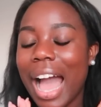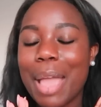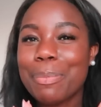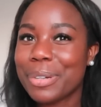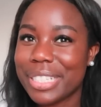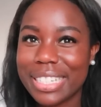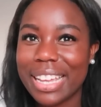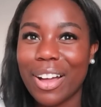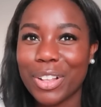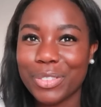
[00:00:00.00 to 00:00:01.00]
I
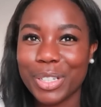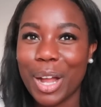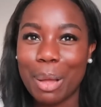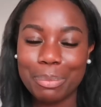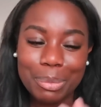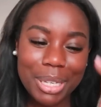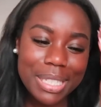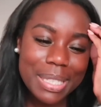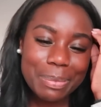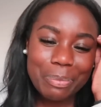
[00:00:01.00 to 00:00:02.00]
appreciate all of your
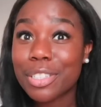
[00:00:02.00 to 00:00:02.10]
compliments.